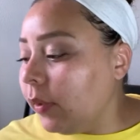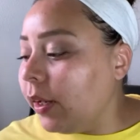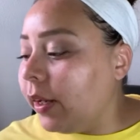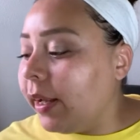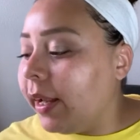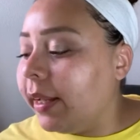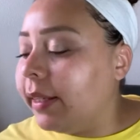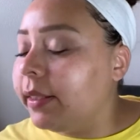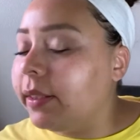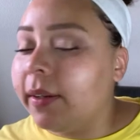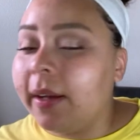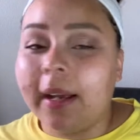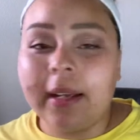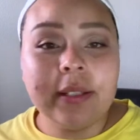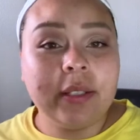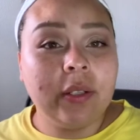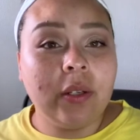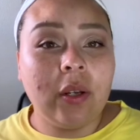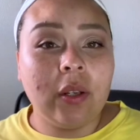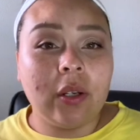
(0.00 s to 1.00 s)
Okay, so
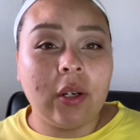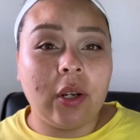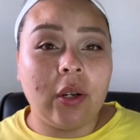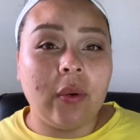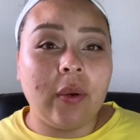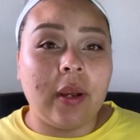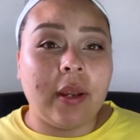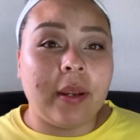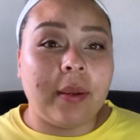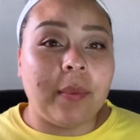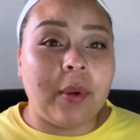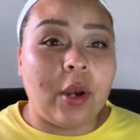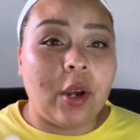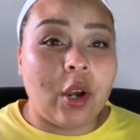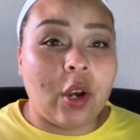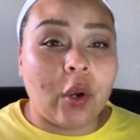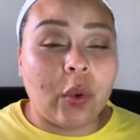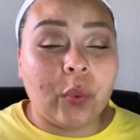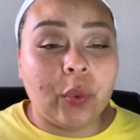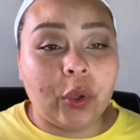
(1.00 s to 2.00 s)
as you all know, I am
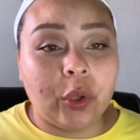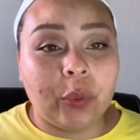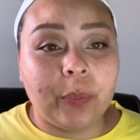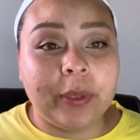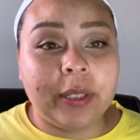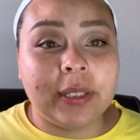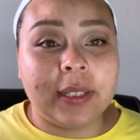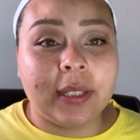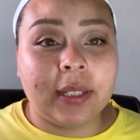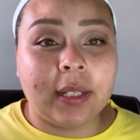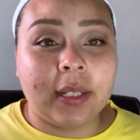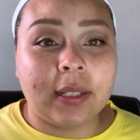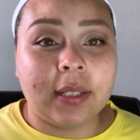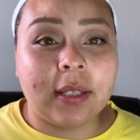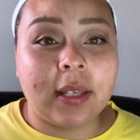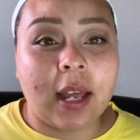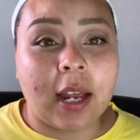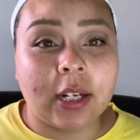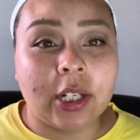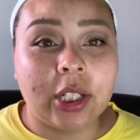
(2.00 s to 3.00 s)
no newbie to Kiss
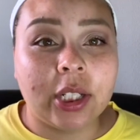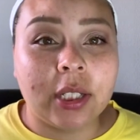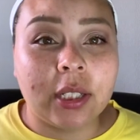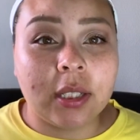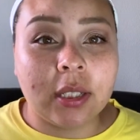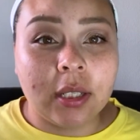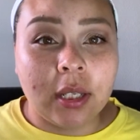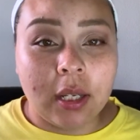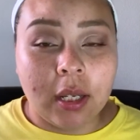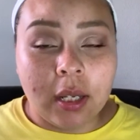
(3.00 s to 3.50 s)
Lashes,